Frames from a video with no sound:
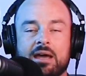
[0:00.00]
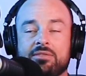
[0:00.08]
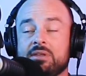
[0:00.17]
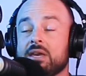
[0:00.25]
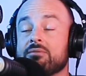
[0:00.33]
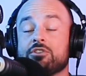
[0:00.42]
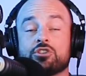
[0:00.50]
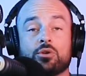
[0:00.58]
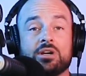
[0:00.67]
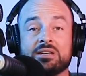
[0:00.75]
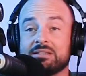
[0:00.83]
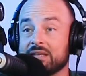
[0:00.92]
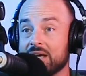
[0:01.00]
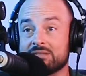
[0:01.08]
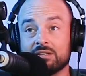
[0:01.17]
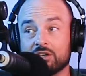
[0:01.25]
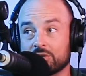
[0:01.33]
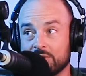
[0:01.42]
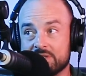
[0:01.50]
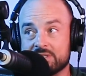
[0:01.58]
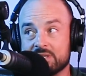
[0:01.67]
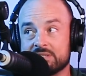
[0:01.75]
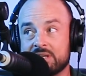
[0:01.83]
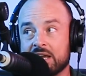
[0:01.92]
I think inventory does increase
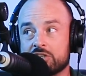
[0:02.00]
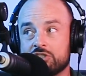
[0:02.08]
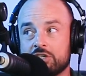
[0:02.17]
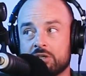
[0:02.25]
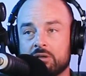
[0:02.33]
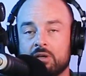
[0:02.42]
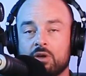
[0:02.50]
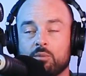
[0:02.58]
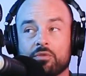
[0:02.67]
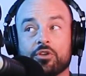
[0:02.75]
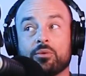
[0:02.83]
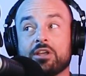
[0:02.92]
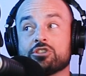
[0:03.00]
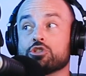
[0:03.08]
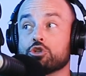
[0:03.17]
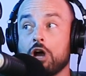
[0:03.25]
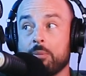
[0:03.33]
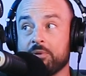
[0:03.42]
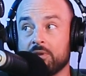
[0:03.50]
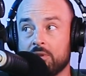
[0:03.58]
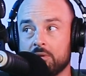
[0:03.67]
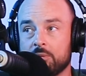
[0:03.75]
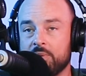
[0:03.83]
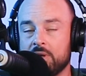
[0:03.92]
this next year with the rates dropping a
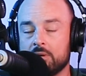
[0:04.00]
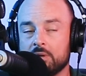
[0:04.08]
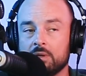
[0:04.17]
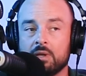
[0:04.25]
little bit.